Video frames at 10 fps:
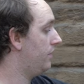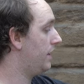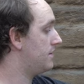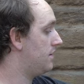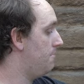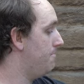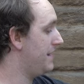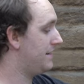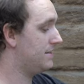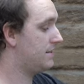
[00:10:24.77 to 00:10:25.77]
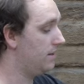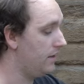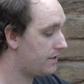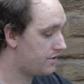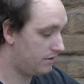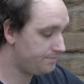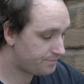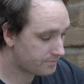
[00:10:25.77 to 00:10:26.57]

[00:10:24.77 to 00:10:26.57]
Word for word: I guess, a maker's collection